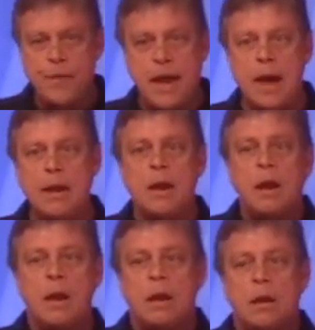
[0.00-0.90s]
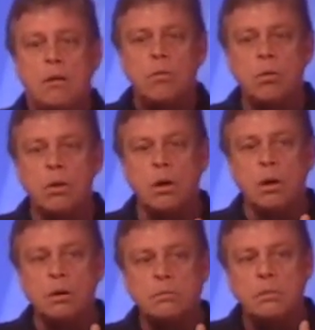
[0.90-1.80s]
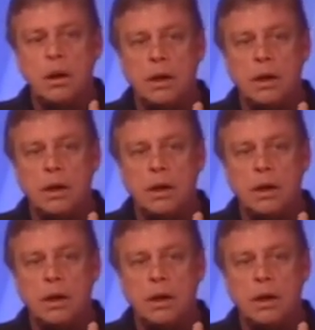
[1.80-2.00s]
that were